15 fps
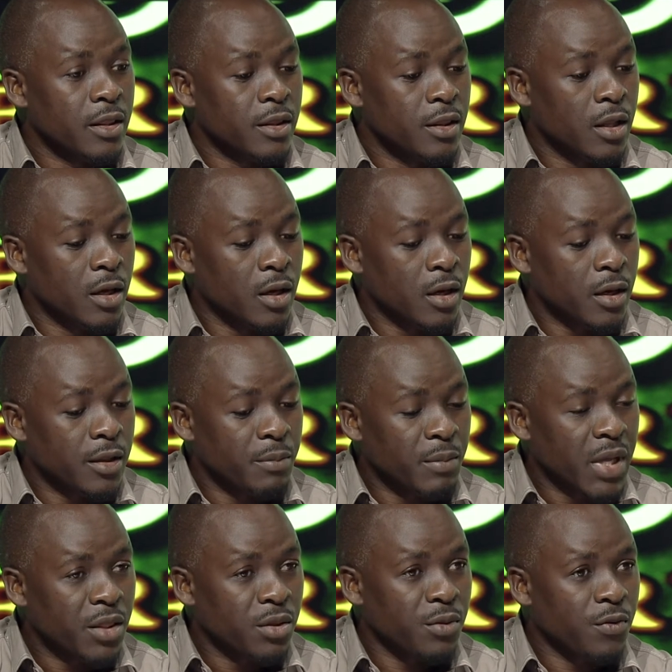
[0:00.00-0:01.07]
the
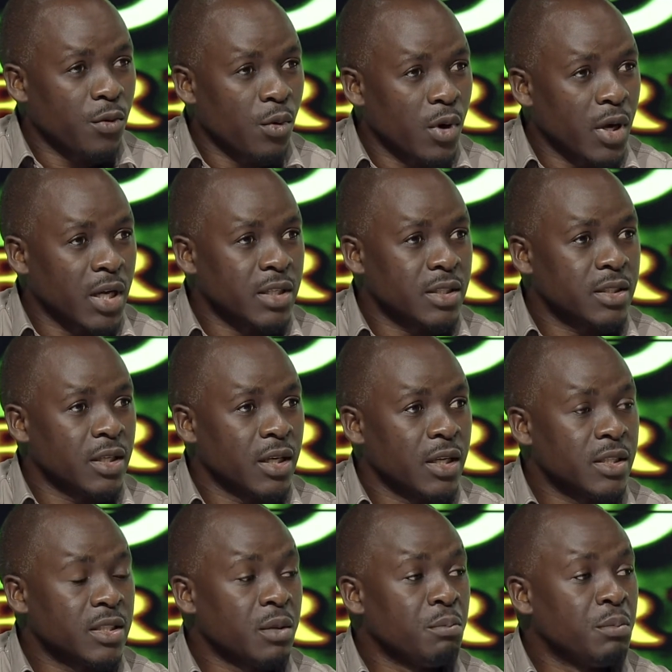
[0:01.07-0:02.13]
month of August
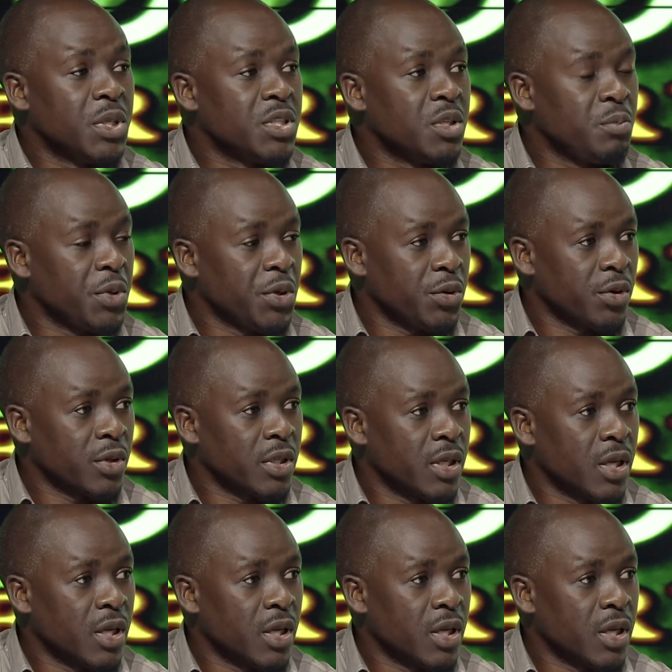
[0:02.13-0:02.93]
is a busy period.